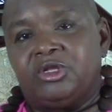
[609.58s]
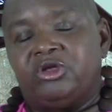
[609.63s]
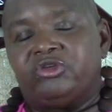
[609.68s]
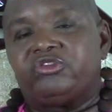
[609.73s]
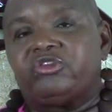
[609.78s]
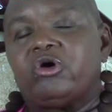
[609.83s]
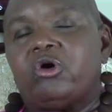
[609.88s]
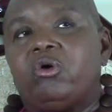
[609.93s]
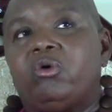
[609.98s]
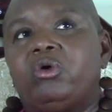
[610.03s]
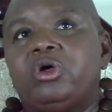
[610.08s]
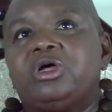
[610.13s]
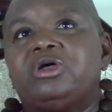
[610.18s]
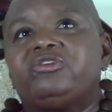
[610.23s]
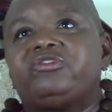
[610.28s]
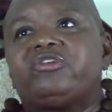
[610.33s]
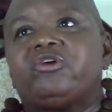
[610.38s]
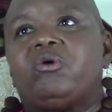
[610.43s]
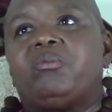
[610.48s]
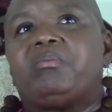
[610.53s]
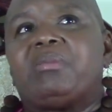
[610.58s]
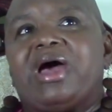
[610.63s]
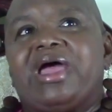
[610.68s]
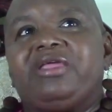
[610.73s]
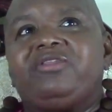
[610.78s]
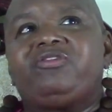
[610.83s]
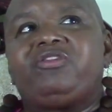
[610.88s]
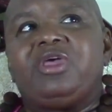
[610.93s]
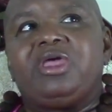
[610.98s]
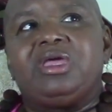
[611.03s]
So my
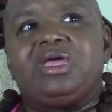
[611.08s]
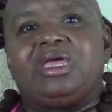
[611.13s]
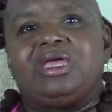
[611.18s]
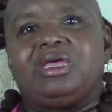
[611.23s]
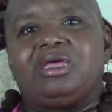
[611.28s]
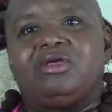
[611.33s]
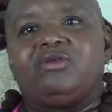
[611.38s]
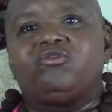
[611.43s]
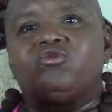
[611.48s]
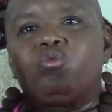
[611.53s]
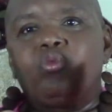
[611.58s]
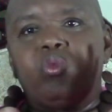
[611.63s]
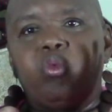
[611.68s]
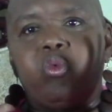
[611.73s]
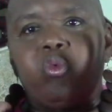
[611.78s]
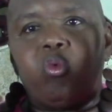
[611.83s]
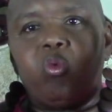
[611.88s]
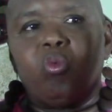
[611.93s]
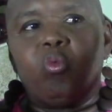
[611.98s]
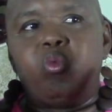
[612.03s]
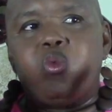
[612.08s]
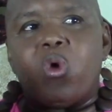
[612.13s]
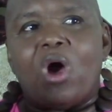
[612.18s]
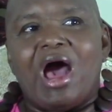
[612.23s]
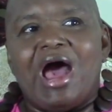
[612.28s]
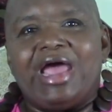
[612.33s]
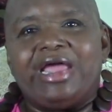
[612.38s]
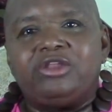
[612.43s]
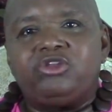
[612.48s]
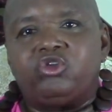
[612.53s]
thing is,
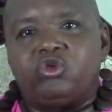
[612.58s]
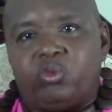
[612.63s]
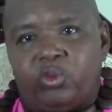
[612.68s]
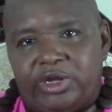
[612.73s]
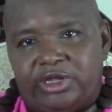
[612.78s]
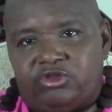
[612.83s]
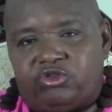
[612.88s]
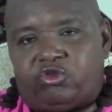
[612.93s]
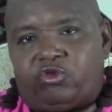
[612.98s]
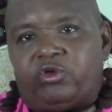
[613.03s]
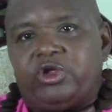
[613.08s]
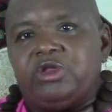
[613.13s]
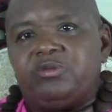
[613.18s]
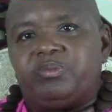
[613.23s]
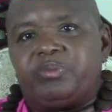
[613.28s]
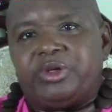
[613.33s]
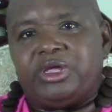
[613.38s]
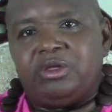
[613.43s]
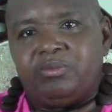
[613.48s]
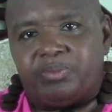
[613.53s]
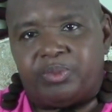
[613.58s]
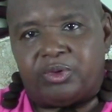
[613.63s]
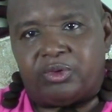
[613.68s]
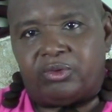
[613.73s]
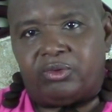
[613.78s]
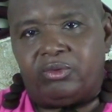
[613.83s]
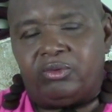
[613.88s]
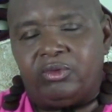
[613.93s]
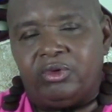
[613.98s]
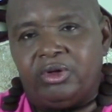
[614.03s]
why do we treat
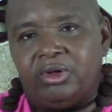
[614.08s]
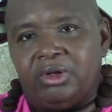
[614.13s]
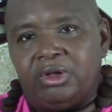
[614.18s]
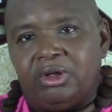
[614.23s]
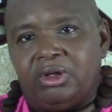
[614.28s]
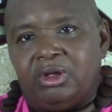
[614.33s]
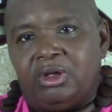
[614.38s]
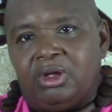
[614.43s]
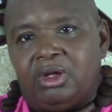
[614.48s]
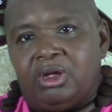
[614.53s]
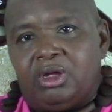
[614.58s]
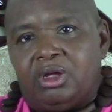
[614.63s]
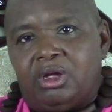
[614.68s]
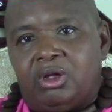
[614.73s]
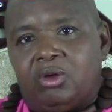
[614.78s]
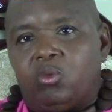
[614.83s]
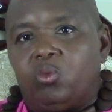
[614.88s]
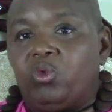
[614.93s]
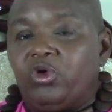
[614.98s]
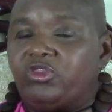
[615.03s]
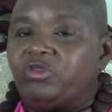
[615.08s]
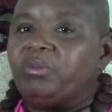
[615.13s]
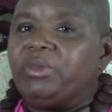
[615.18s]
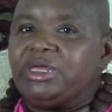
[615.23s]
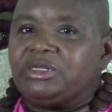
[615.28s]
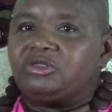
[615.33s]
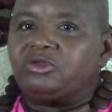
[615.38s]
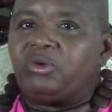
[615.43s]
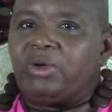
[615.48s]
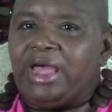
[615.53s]
people with
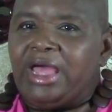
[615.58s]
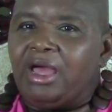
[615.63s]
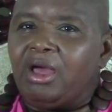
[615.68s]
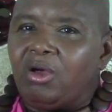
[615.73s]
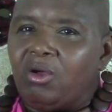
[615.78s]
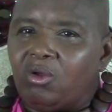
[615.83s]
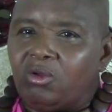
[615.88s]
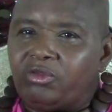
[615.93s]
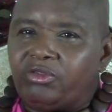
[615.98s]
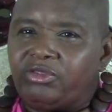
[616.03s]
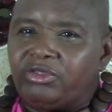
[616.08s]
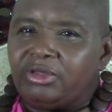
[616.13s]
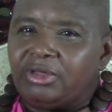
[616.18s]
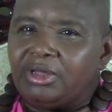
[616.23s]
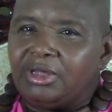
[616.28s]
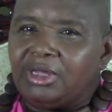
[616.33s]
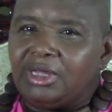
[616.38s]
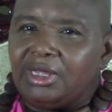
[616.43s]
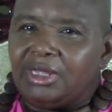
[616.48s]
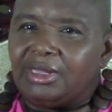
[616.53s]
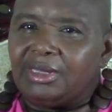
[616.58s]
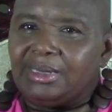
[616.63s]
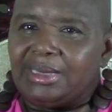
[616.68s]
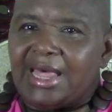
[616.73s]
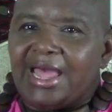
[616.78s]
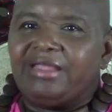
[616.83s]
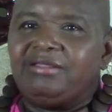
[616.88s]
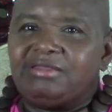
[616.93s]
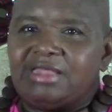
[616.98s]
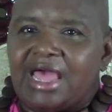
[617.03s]
mental health
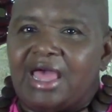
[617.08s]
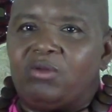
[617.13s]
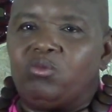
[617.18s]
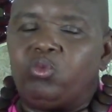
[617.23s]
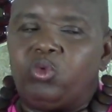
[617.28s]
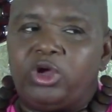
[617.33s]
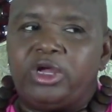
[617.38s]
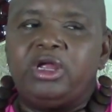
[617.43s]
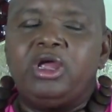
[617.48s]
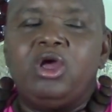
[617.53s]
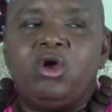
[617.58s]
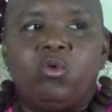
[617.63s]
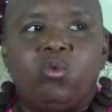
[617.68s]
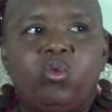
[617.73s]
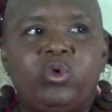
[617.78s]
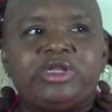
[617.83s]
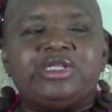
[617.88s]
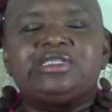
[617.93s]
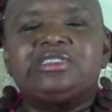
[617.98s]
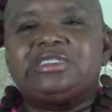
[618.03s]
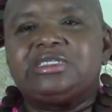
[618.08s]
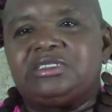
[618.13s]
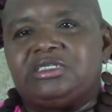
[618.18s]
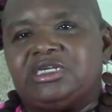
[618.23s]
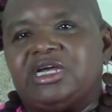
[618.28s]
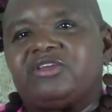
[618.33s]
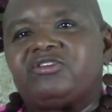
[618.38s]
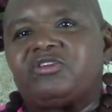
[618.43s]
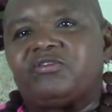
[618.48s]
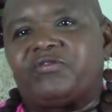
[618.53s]
like that? What is the
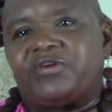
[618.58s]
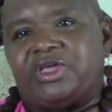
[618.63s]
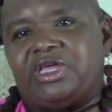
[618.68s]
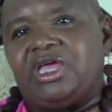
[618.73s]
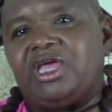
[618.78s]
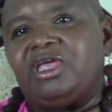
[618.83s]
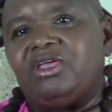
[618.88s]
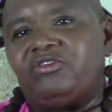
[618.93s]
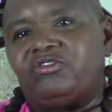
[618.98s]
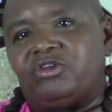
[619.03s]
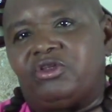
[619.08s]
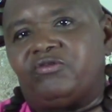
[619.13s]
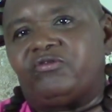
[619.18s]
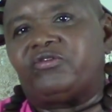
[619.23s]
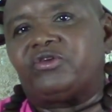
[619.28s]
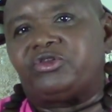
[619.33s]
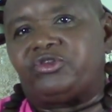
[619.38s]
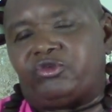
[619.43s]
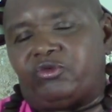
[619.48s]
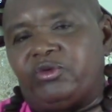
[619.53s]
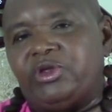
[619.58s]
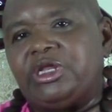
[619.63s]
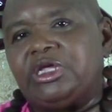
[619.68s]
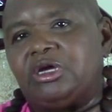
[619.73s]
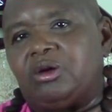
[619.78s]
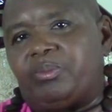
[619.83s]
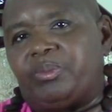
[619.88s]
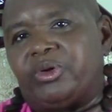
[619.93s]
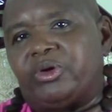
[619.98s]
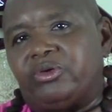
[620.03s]
justification for treating a
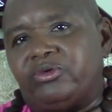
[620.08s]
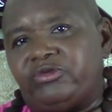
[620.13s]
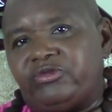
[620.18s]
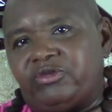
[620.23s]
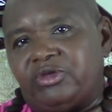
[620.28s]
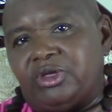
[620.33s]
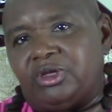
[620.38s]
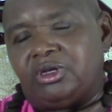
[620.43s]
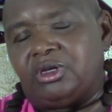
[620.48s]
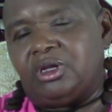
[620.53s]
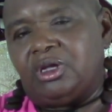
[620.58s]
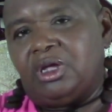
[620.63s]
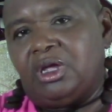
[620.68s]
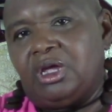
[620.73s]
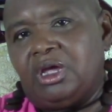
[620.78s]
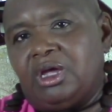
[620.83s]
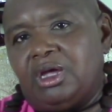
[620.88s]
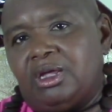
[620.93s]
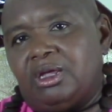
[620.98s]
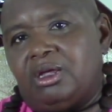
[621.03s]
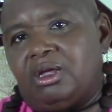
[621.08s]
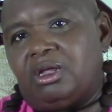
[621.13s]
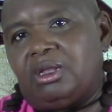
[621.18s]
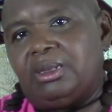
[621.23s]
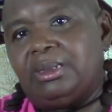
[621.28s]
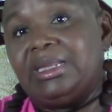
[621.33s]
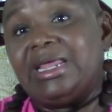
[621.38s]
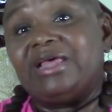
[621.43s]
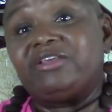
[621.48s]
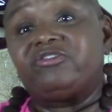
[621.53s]
person
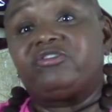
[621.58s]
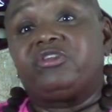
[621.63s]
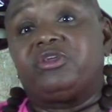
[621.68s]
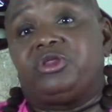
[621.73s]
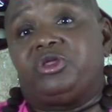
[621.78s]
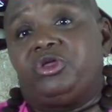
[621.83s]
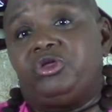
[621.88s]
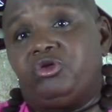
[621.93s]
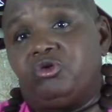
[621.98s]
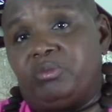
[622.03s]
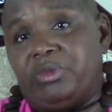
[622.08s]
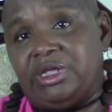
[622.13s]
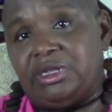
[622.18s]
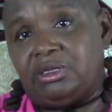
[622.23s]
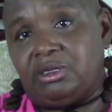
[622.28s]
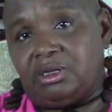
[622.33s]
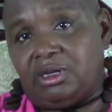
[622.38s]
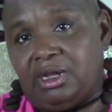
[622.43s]
less than human?